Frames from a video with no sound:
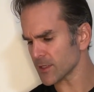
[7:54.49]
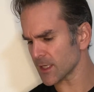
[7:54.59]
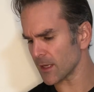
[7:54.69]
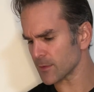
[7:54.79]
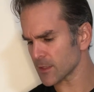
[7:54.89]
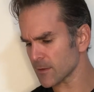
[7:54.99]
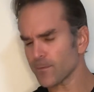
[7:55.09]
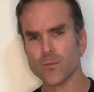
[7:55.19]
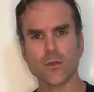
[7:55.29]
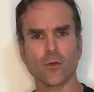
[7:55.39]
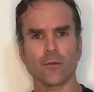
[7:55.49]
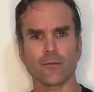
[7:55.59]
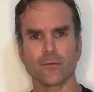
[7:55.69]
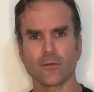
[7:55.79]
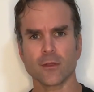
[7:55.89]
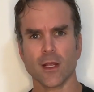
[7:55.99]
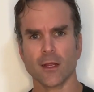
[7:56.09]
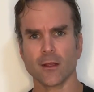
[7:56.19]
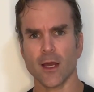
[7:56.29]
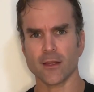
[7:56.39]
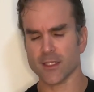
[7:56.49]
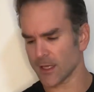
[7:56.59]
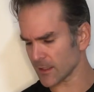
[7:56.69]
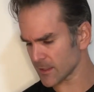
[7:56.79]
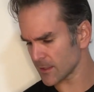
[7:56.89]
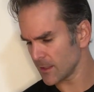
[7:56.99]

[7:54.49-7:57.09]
sit-ups sort of kind of sucks.